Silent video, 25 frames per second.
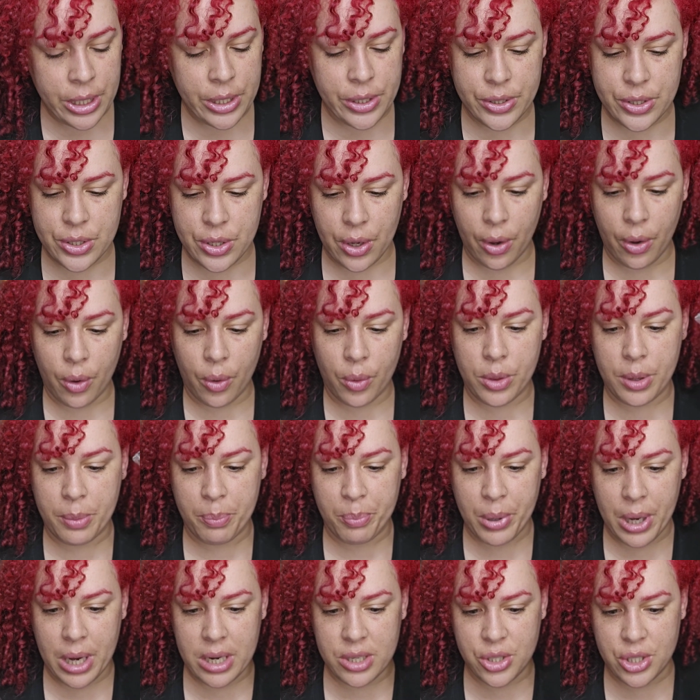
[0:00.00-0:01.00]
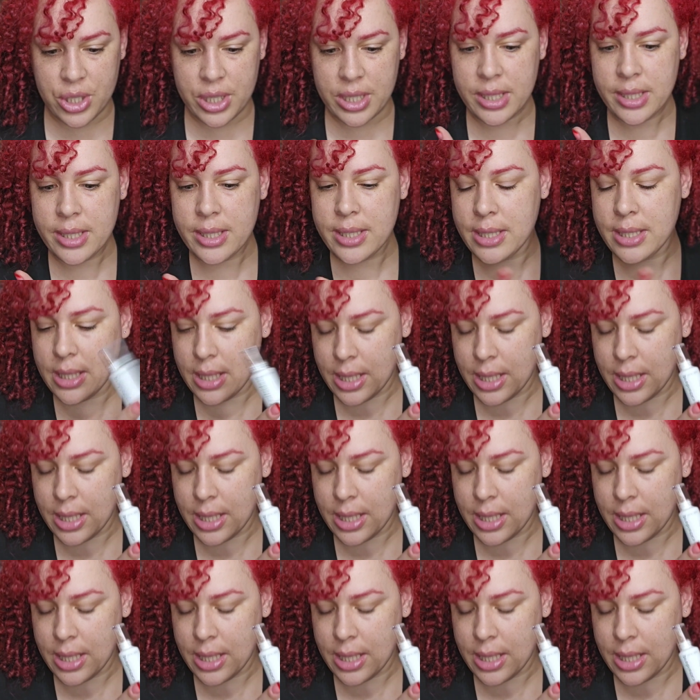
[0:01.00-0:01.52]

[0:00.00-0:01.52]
So the brush is